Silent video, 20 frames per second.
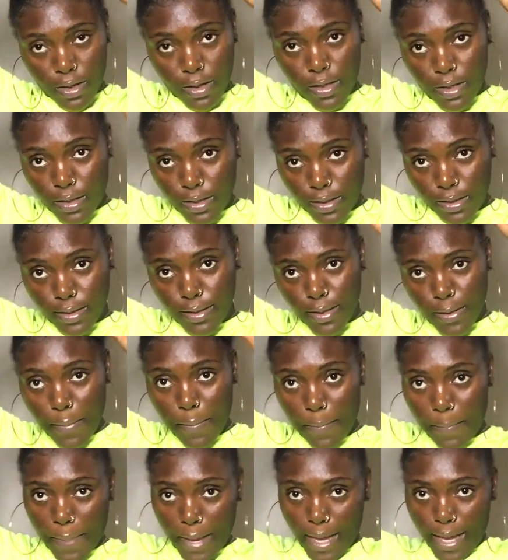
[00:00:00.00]
and just
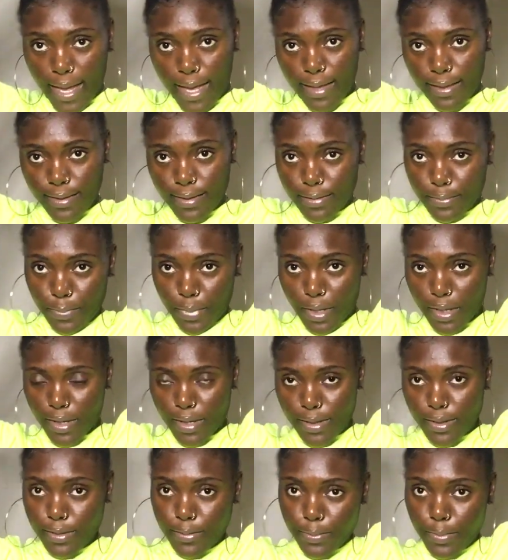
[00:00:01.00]
pick
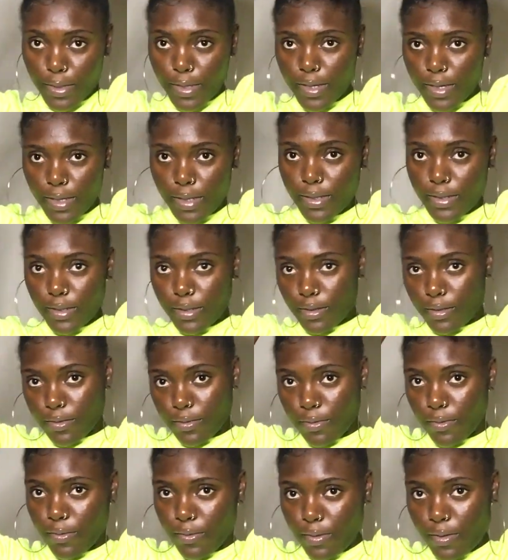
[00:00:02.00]
it, you know,